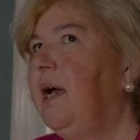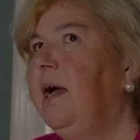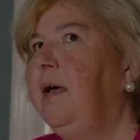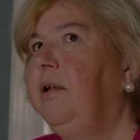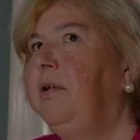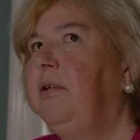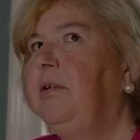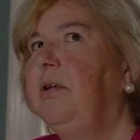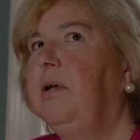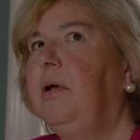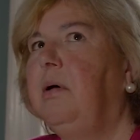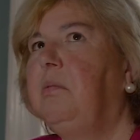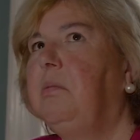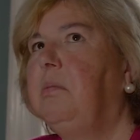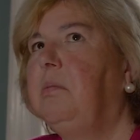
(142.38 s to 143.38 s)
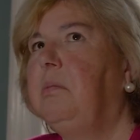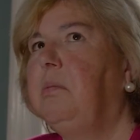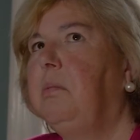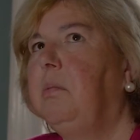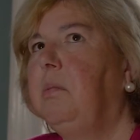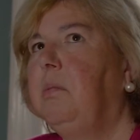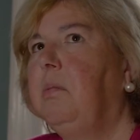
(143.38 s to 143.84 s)
and
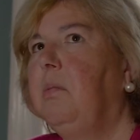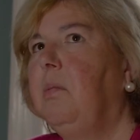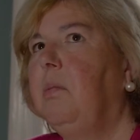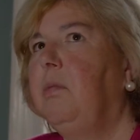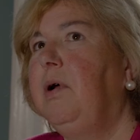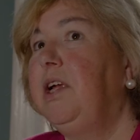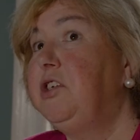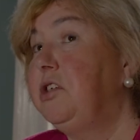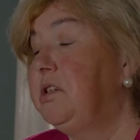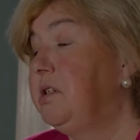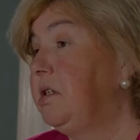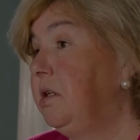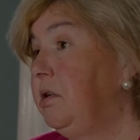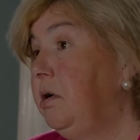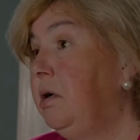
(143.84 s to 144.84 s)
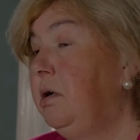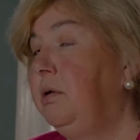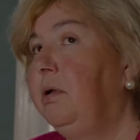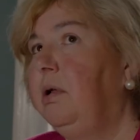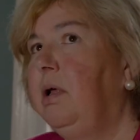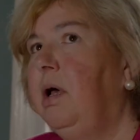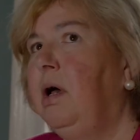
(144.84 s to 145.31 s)
registered
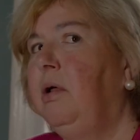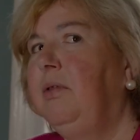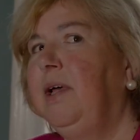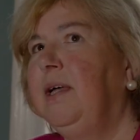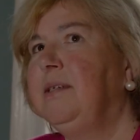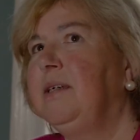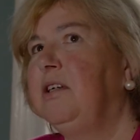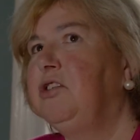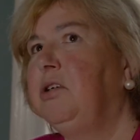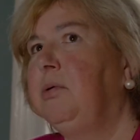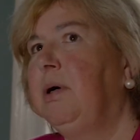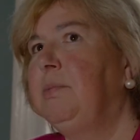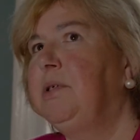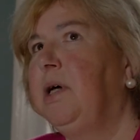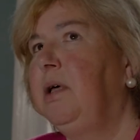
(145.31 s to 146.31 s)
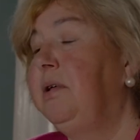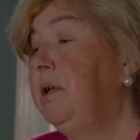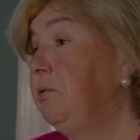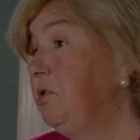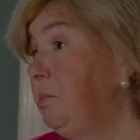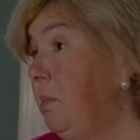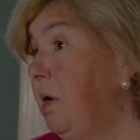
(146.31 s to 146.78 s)
on, on the Ancestry website that
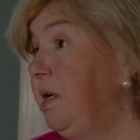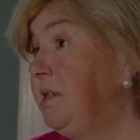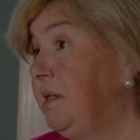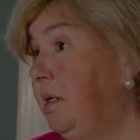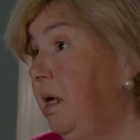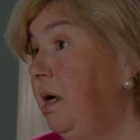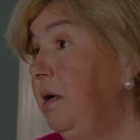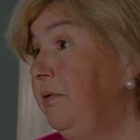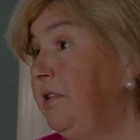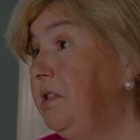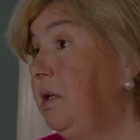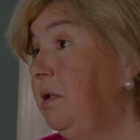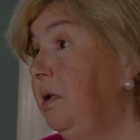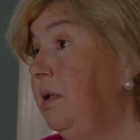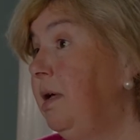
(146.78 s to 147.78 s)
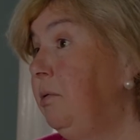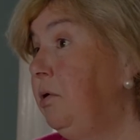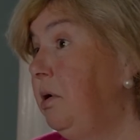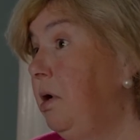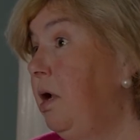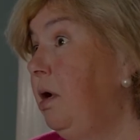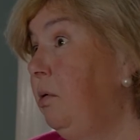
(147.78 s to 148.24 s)
it was my saliva so that they
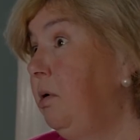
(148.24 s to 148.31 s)
would know